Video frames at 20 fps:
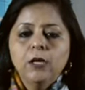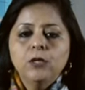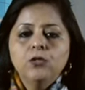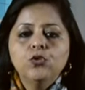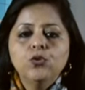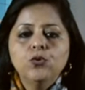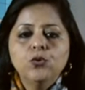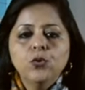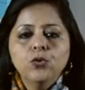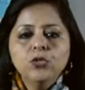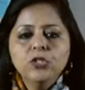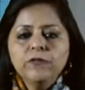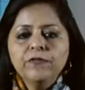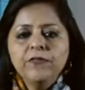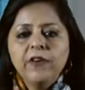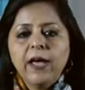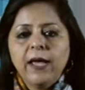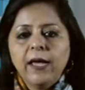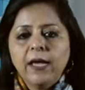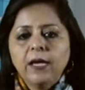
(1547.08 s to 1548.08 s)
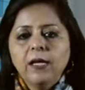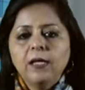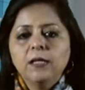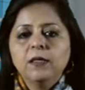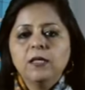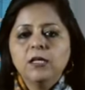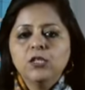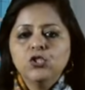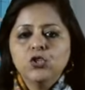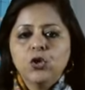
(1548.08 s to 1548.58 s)
To notify
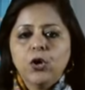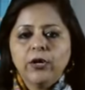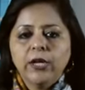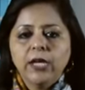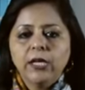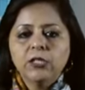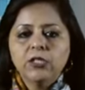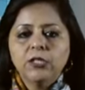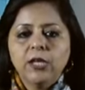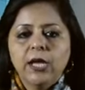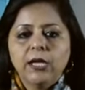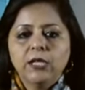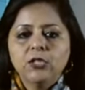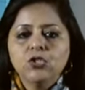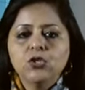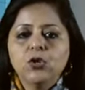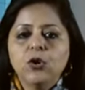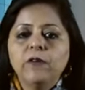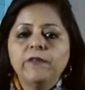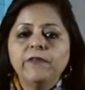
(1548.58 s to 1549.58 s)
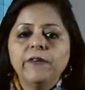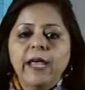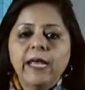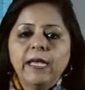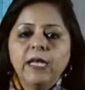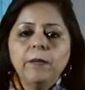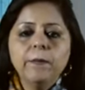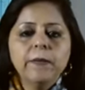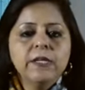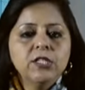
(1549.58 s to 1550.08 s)
the stock exchange of
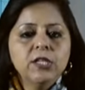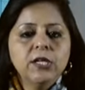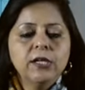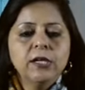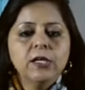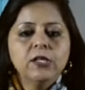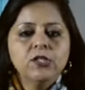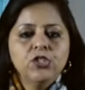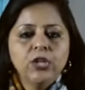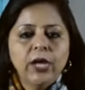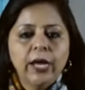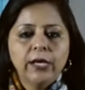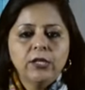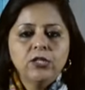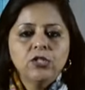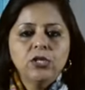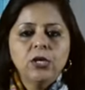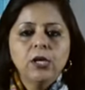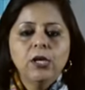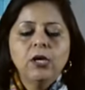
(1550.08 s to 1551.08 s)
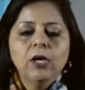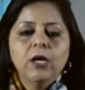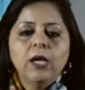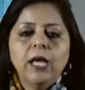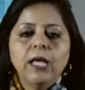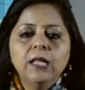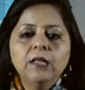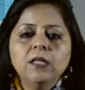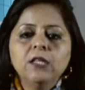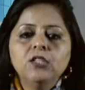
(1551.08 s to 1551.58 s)
any material change
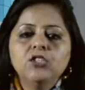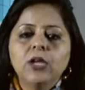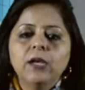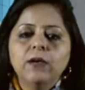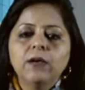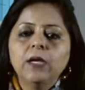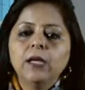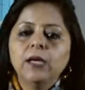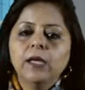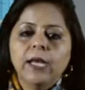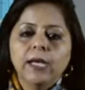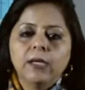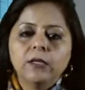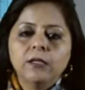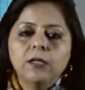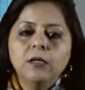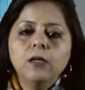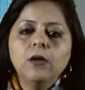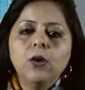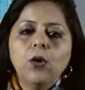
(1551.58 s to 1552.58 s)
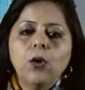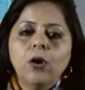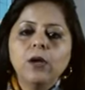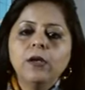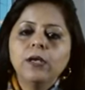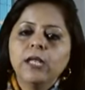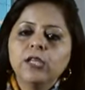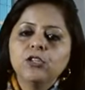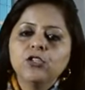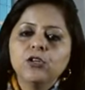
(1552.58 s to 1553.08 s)
in the general character or
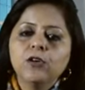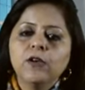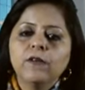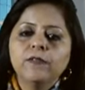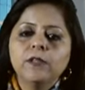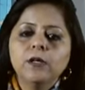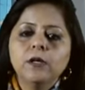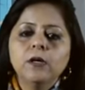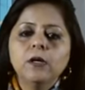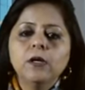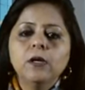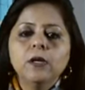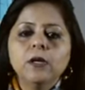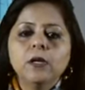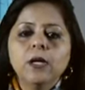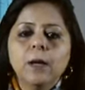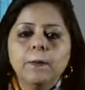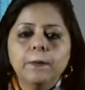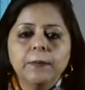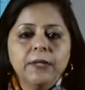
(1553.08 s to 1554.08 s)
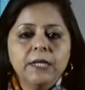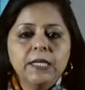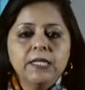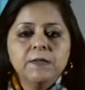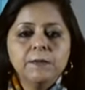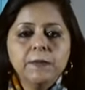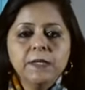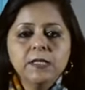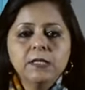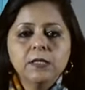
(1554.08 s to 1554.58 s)
nature of the company's
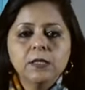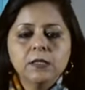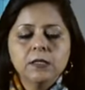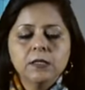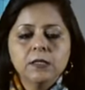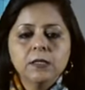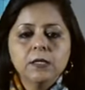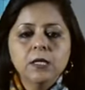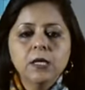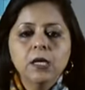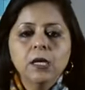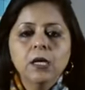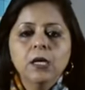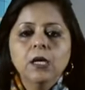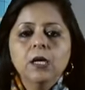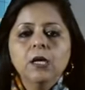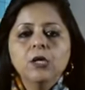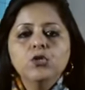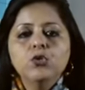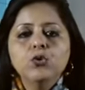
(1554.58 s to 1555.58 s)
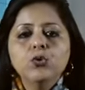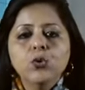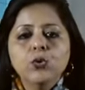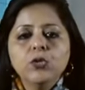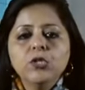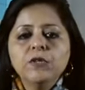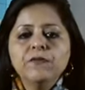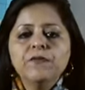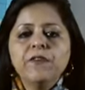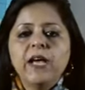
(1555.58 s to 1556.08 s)
business. To
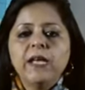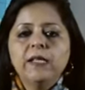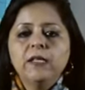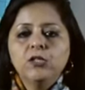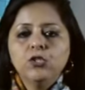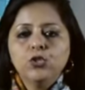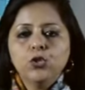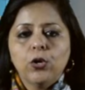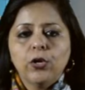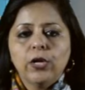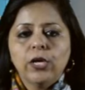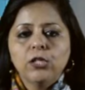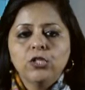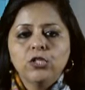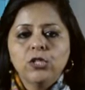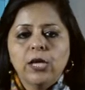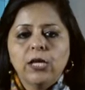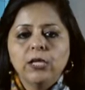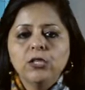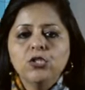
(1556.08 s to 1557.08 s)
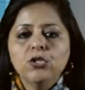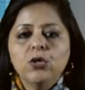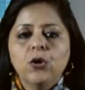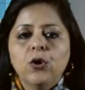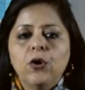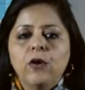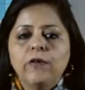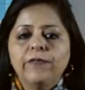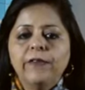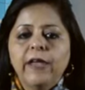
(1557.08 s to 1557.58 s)
notify the stock exchange
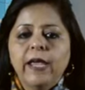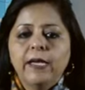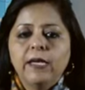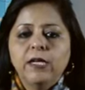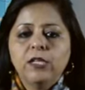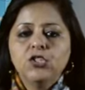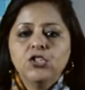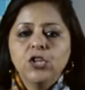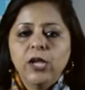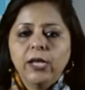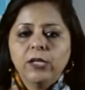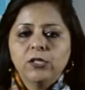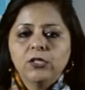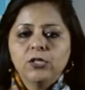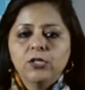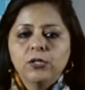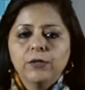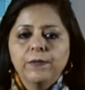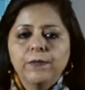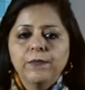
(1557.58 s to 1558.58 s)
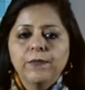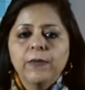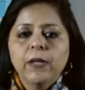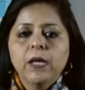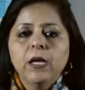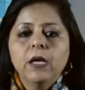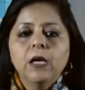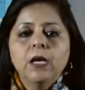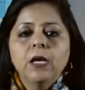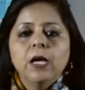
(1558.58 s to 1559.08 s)
of any change
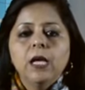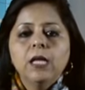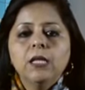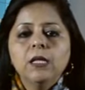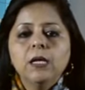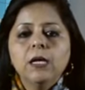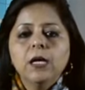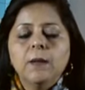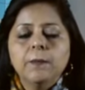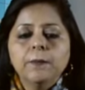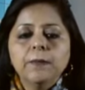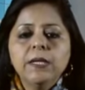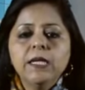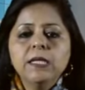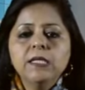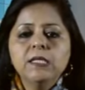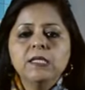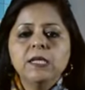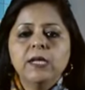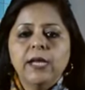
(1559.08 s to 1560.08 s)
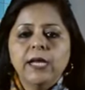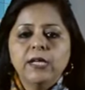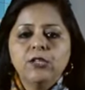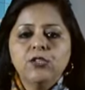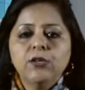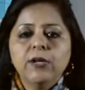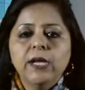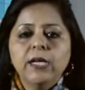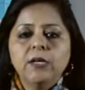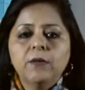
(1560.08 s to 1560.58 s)
in the company's
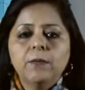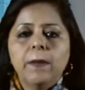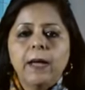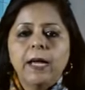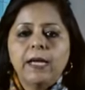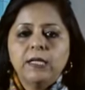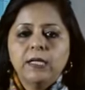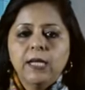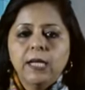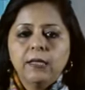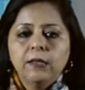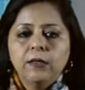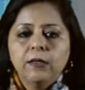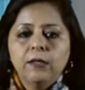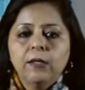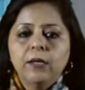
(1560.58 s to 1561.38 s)
directorate by death,